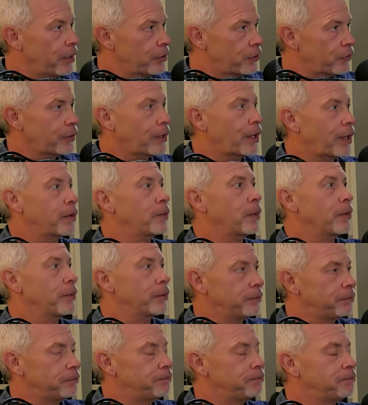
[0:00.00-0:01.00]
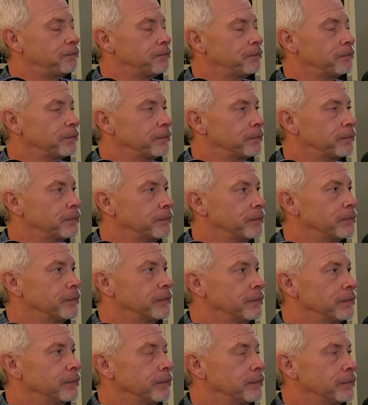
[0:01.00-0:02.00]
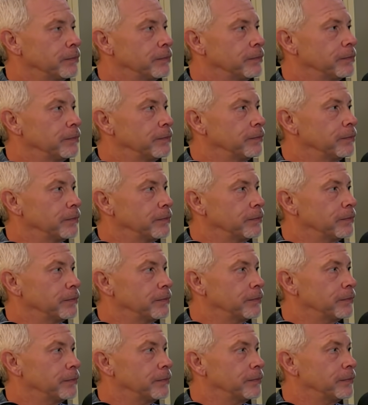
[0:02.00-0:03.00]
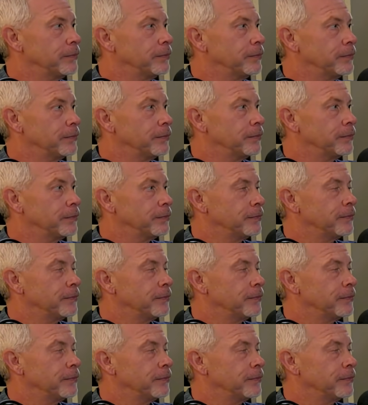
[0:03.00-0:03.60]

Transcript: Huntsville, right. Alabama. And of course, we just learned that